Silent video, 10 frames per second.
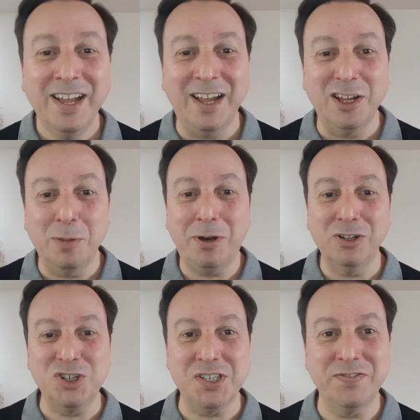
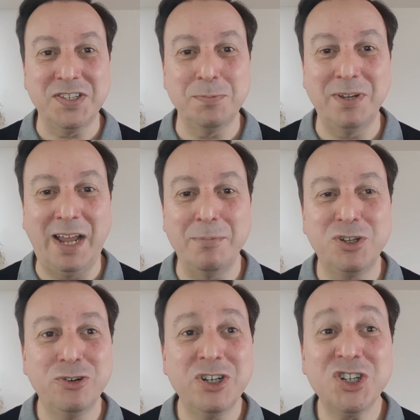Apologies if it's a bit
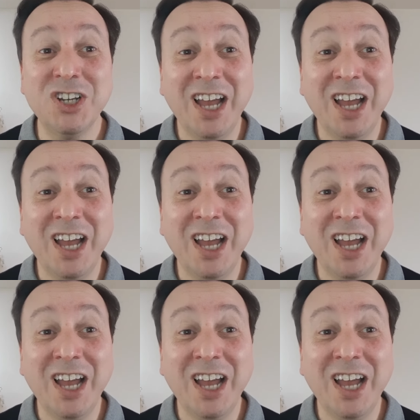amateurish.